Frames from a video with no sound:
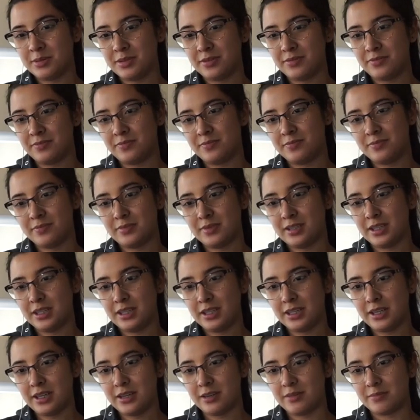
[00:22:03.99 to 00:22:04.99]
me of
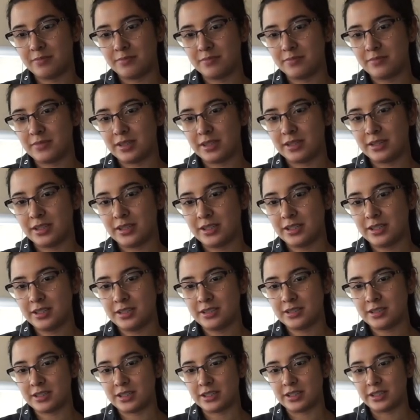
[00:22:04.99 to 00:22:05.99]
EDM. I think it
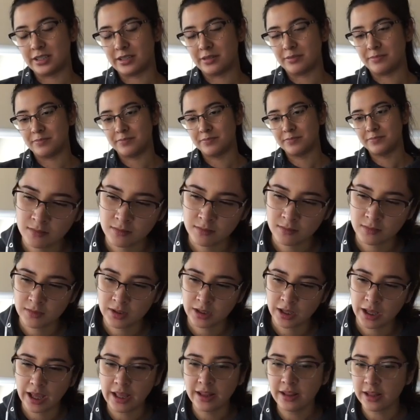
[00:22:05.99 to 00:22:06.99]
is EDM.
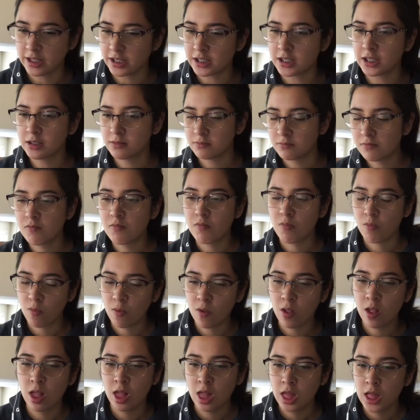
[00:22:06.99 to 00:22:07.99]
I like it.
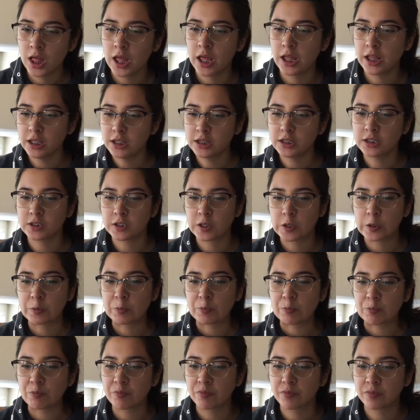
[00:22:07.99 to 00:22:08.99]
I like the
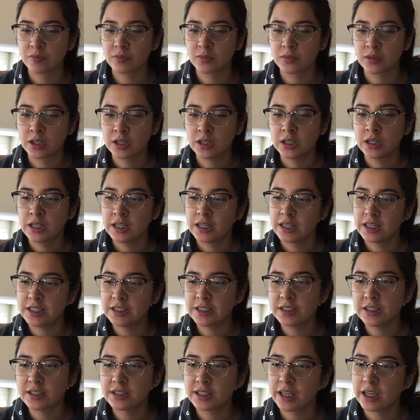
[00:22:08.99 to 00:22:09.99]
song.
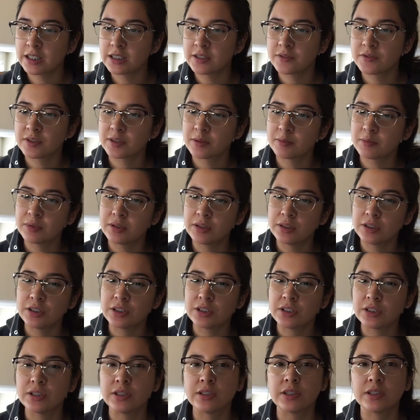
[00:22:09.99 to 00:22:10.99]
It's just kind of similar
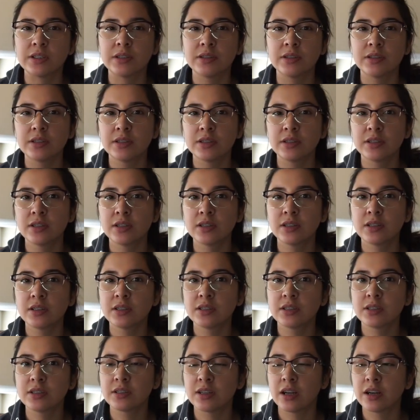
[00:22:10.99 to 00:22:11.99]
to
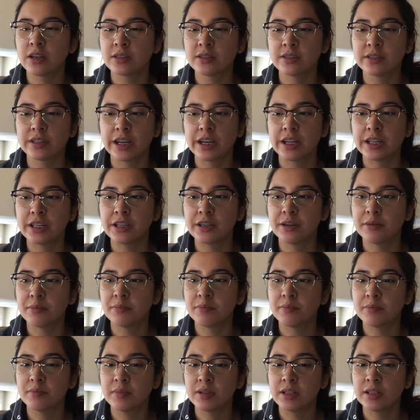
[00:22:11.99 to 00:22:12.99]
songs that I
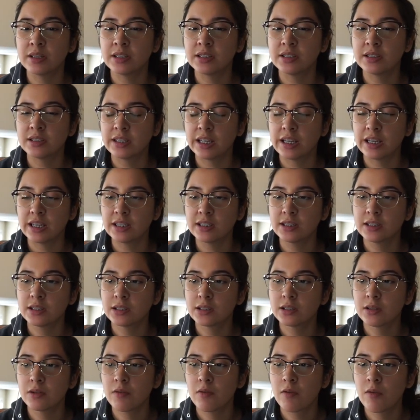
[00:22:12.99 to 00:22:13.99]
hear in the
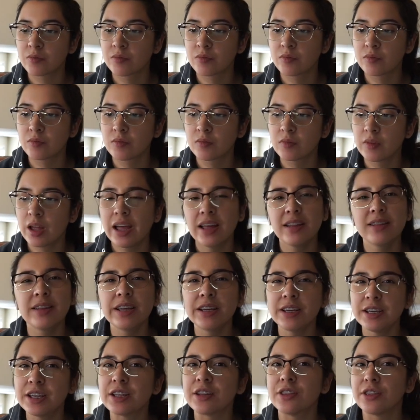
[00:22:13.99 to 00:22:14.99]
States. I
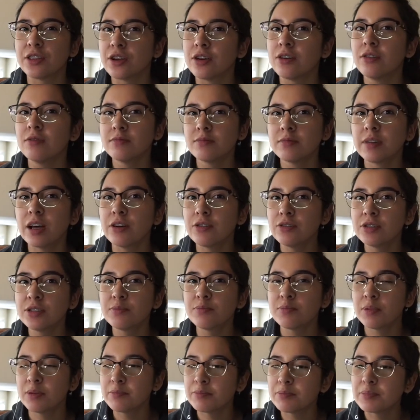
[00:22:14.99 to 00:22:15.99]
like it though. I was
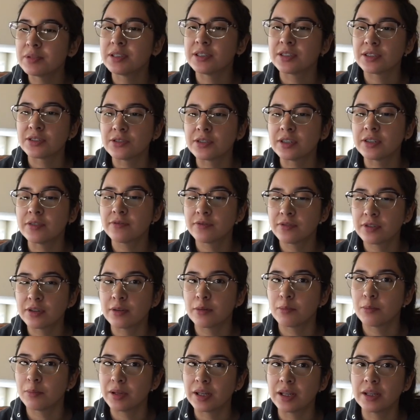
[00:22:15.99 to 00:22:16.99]
bumping to it
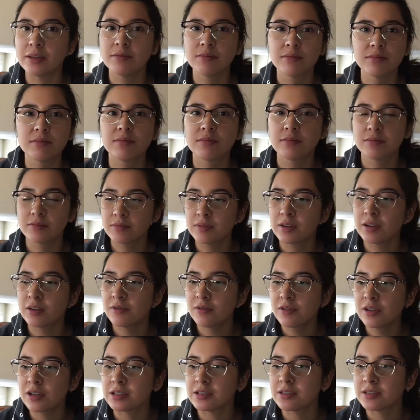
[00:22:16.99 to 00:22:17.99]
for a bit. I
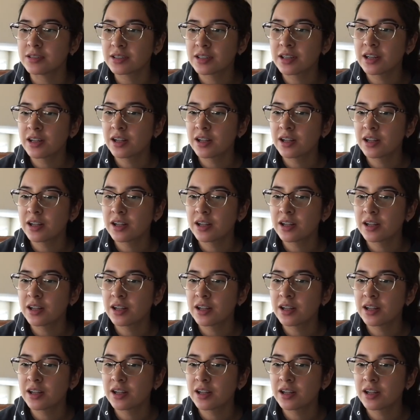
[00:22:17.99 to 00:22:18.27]
was.